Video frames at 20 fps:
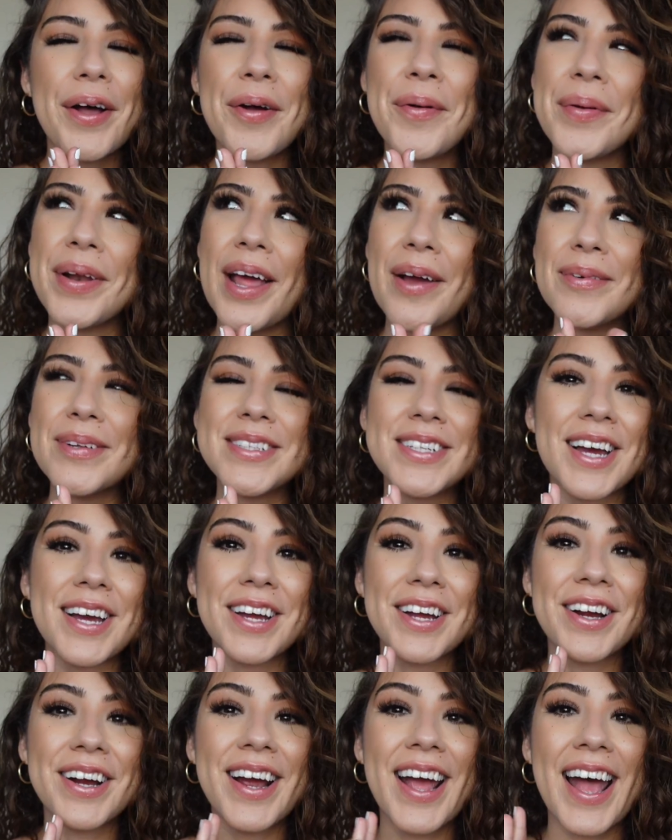When I was
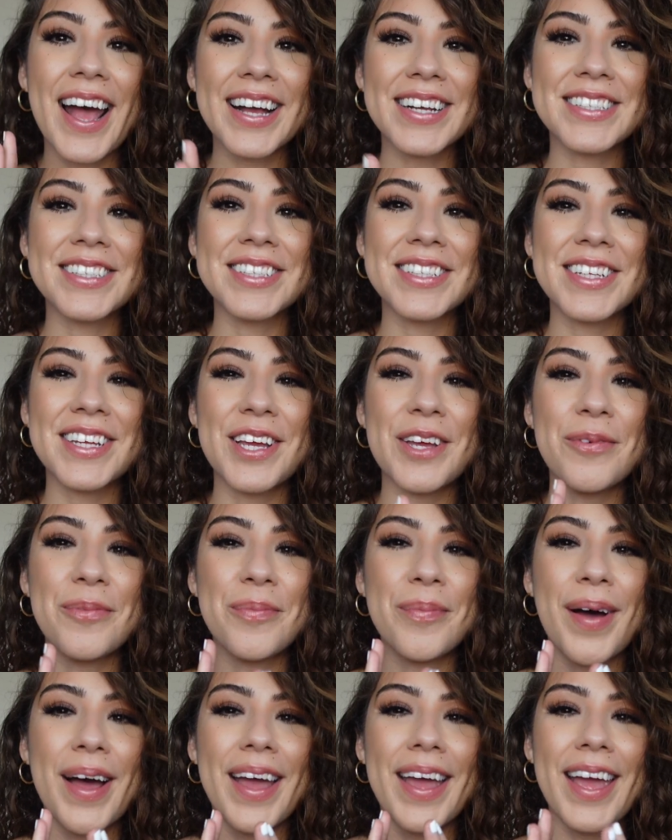younger, actually,
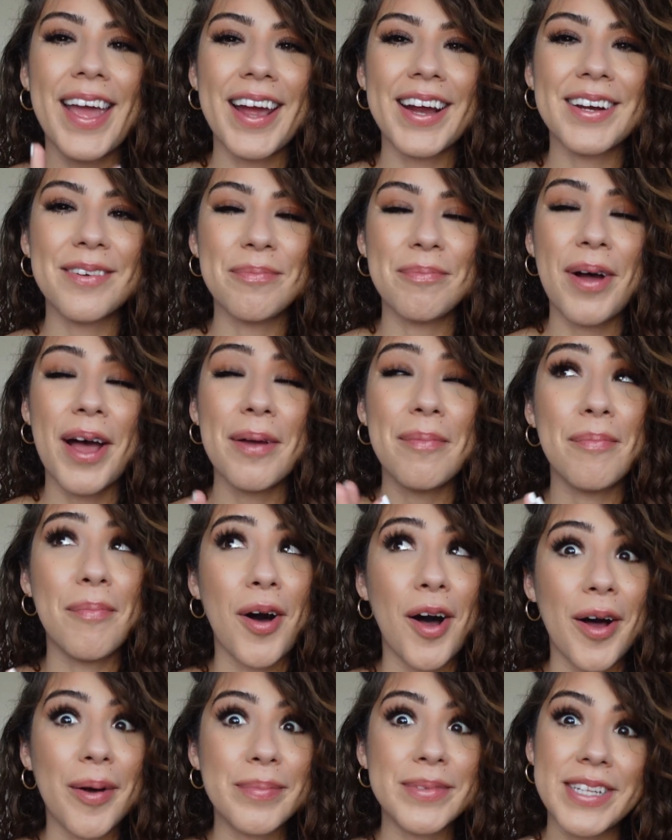my
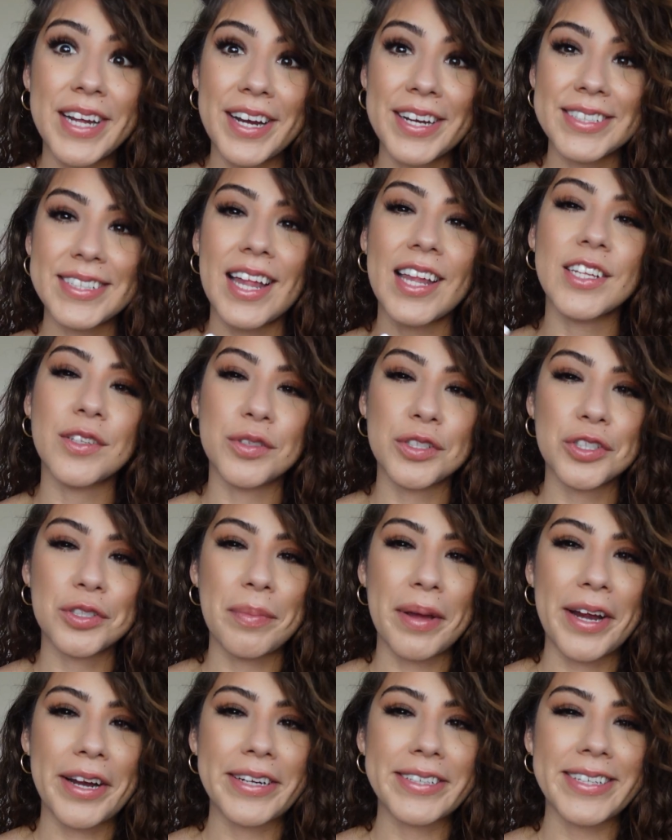mom's hairstylist, which was
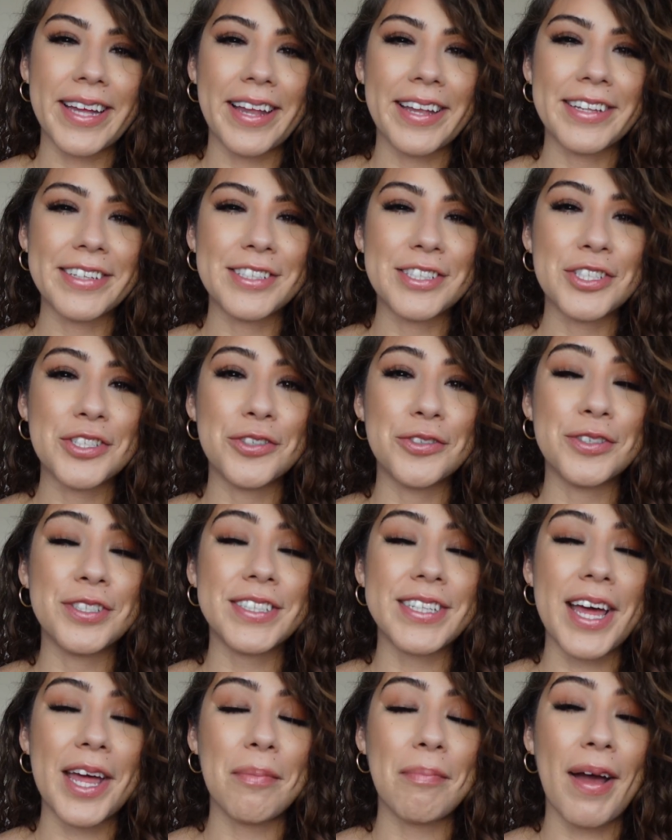my hairstylist too,
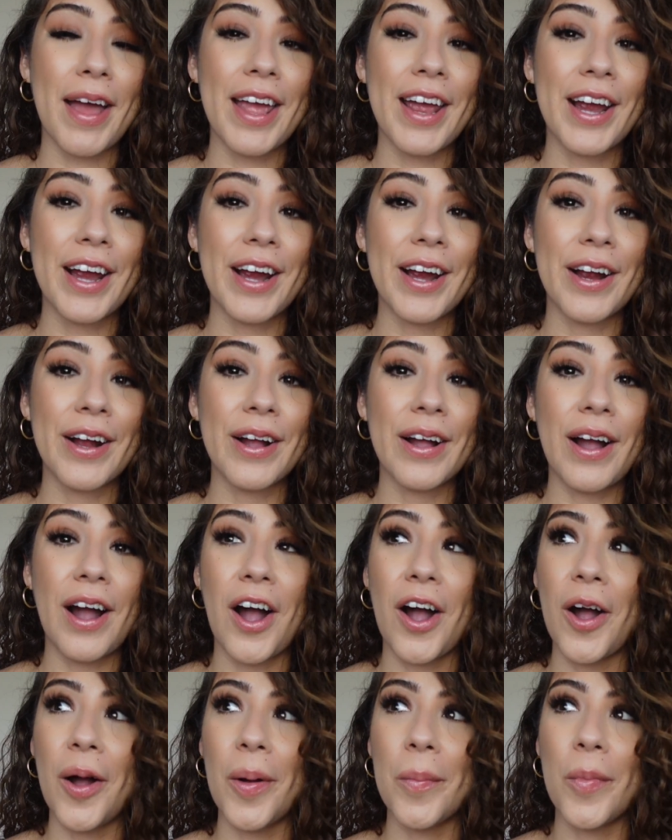said my hair
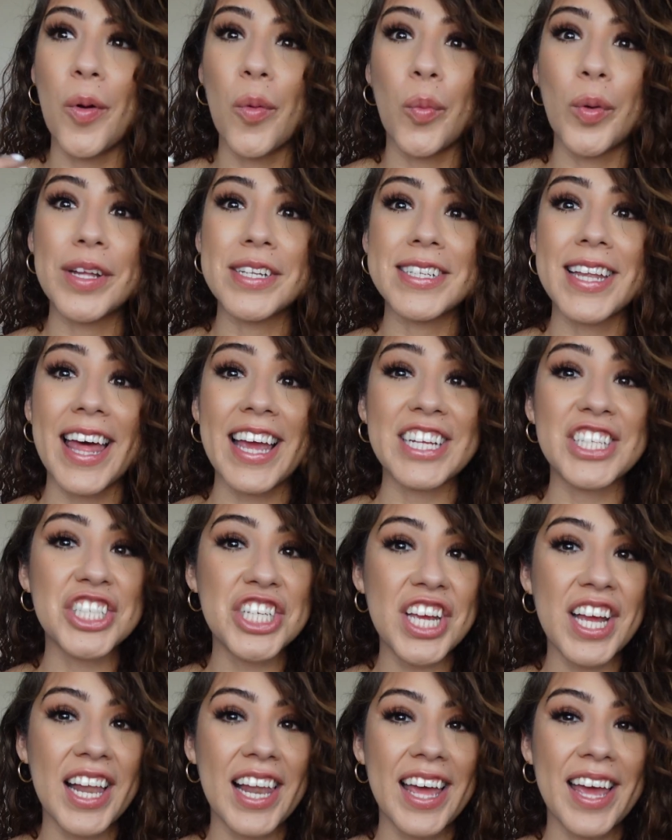was like
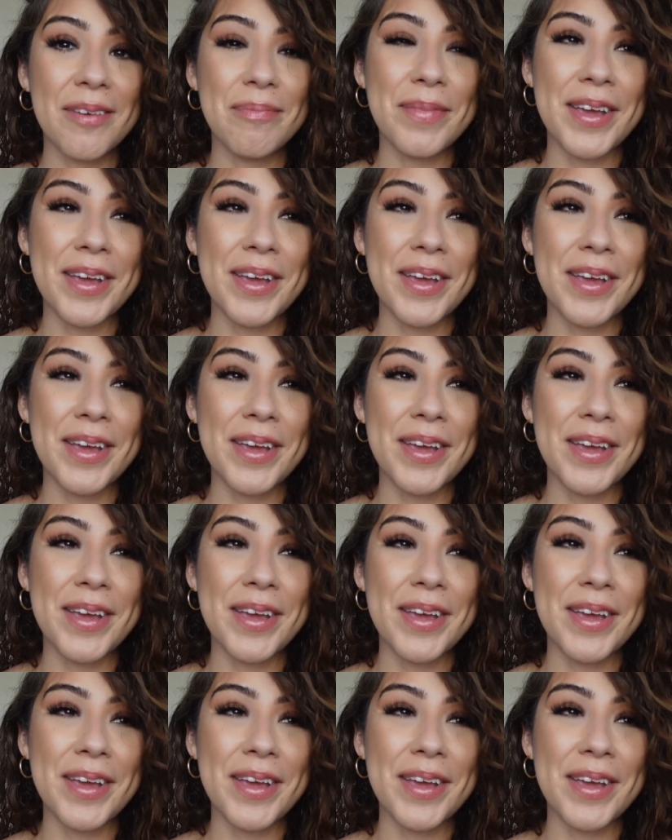chicle,